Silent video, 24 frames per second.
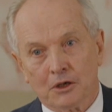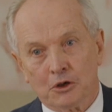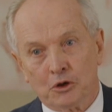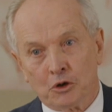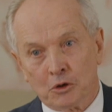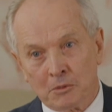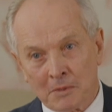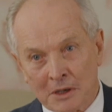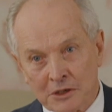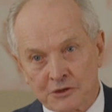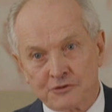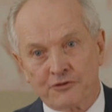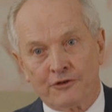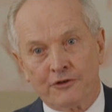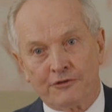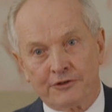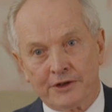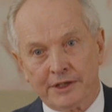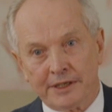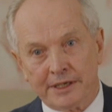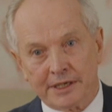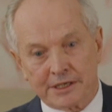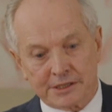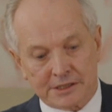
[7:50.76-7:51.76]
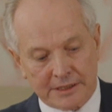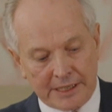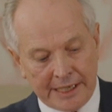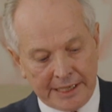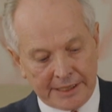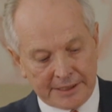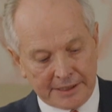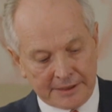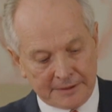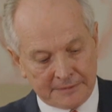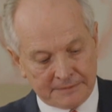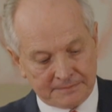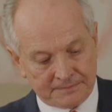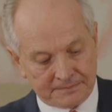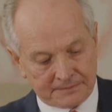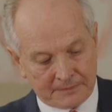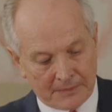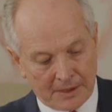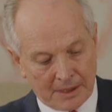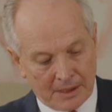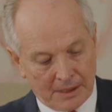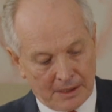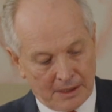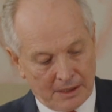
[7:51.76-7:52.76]
Almost 50 years later,
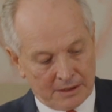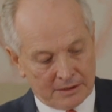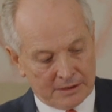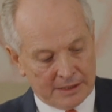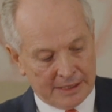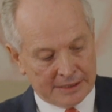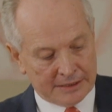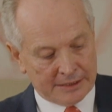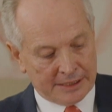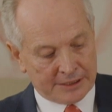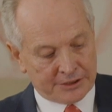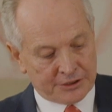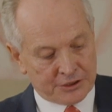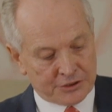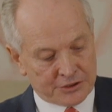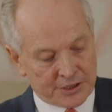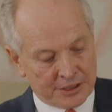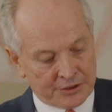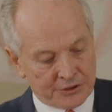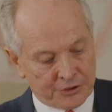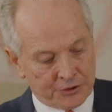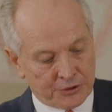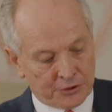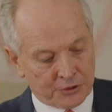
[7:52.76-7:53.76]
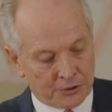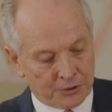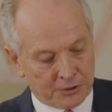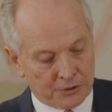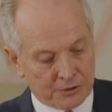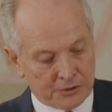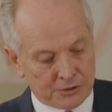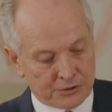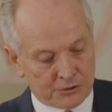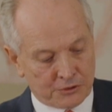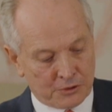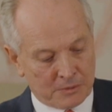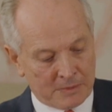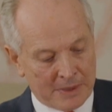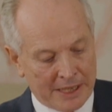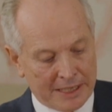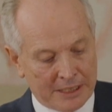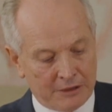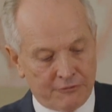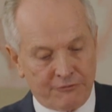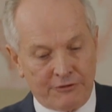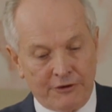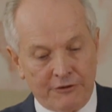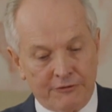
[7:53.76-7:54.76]
their lectures and tutorials
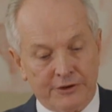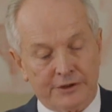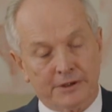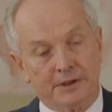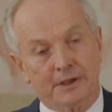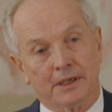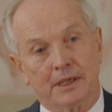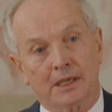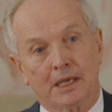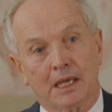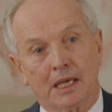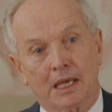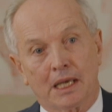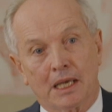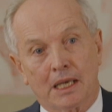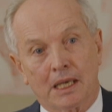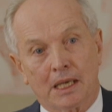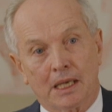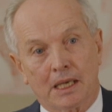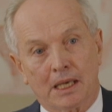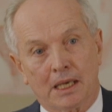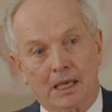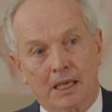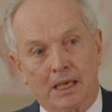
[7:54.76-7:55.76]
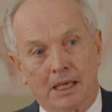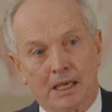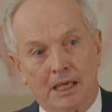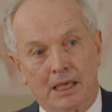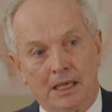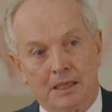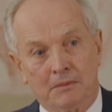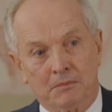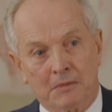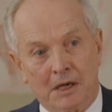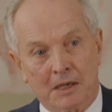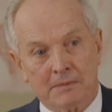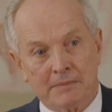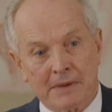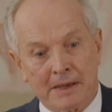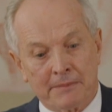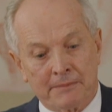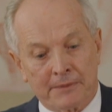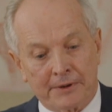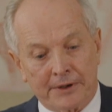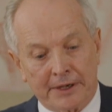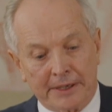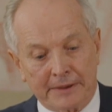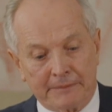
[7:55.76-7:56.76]
remain vivid in my
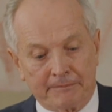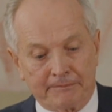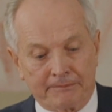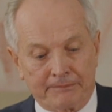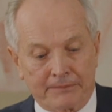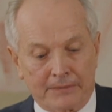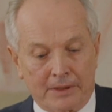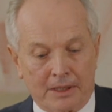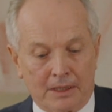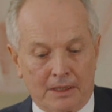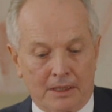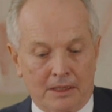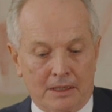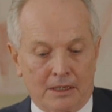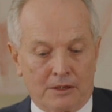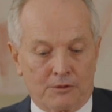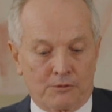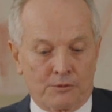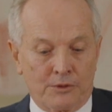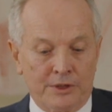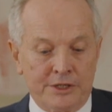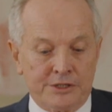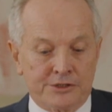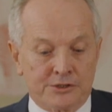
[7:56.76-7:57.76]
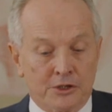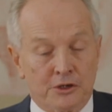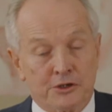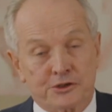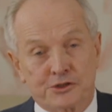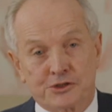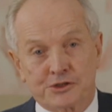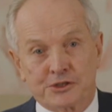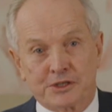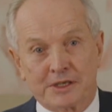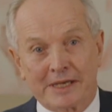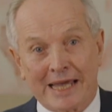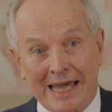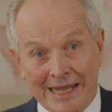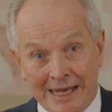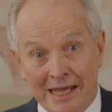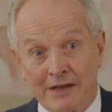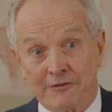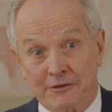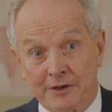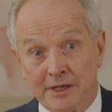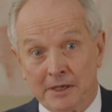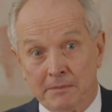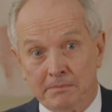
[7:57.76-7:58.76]
memory. Research can
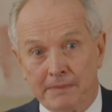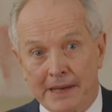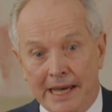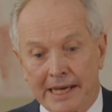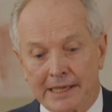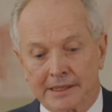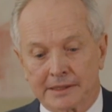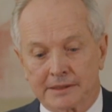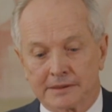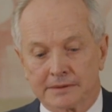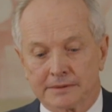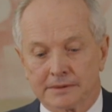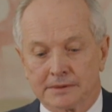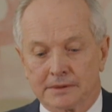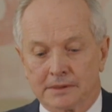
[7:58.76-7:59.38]
have an impact.